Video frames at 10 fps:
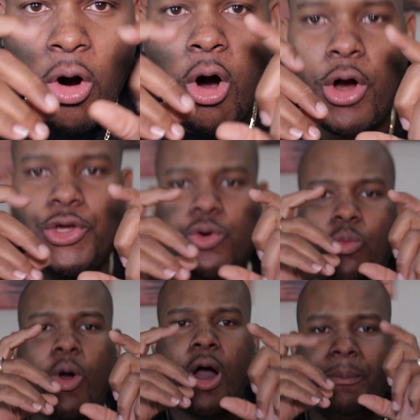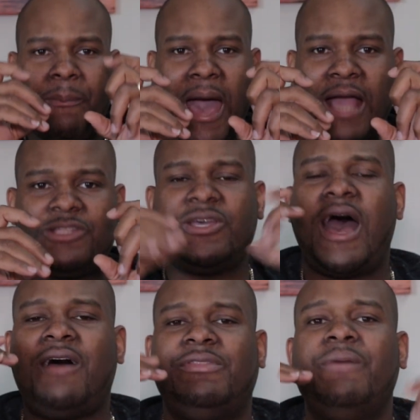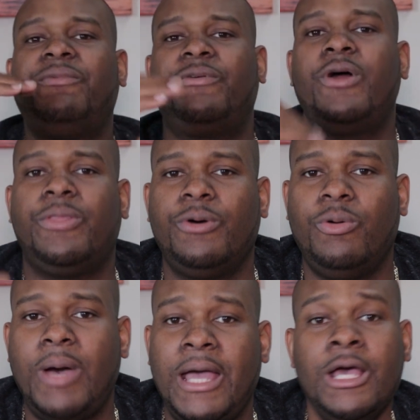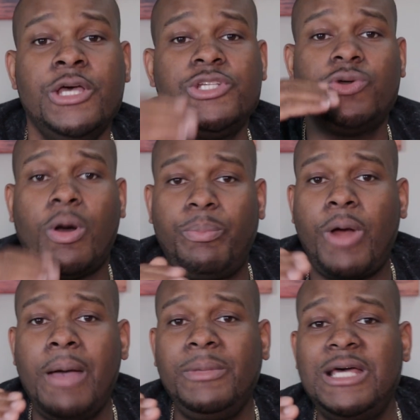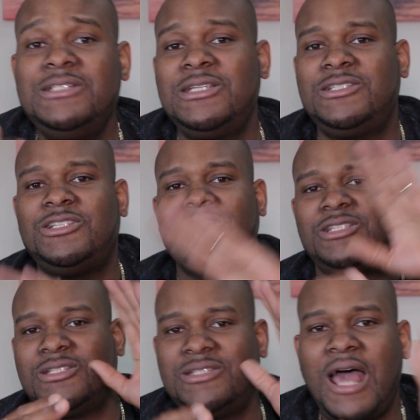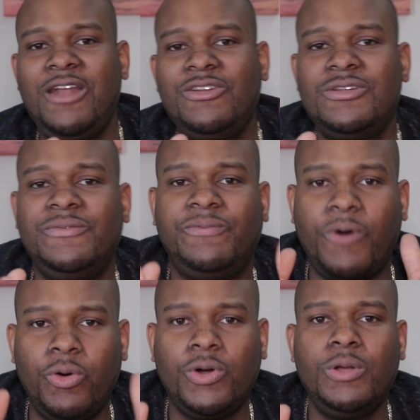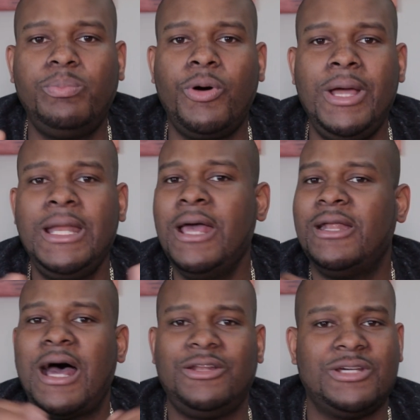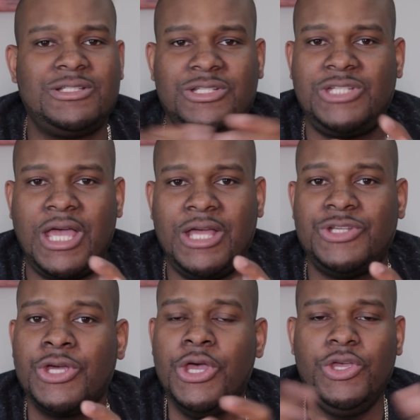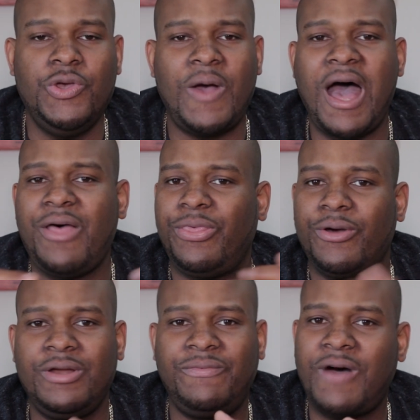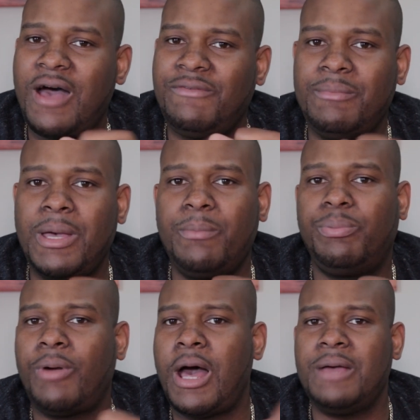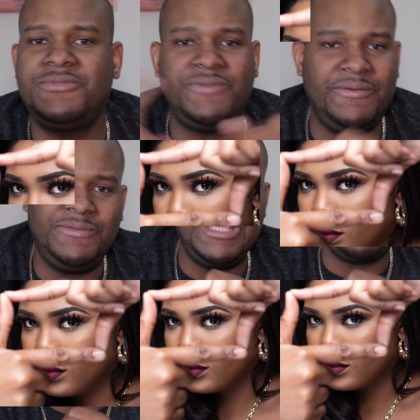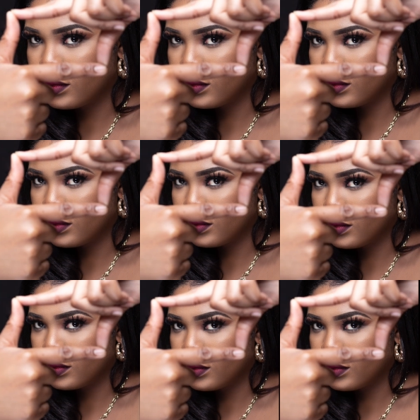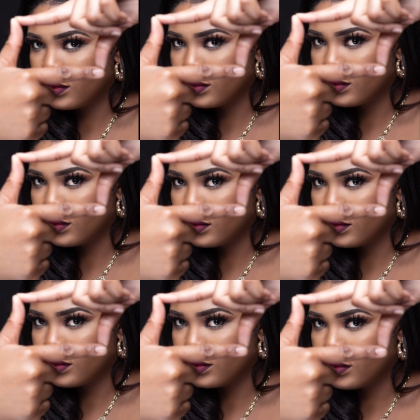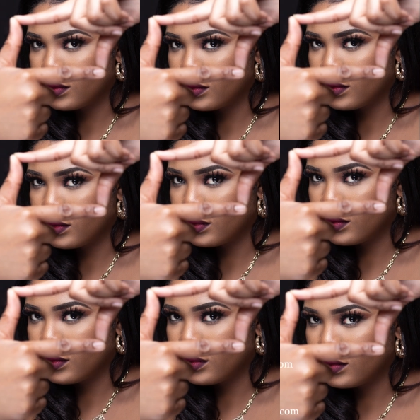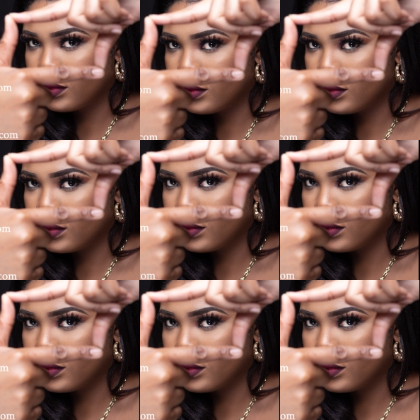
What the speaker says: or you walk back to have them further away. So a prime lens is just a standard focal point that doesn't change. You have 35mm primes, 50mm primes, 85mm prime, 135mm prime.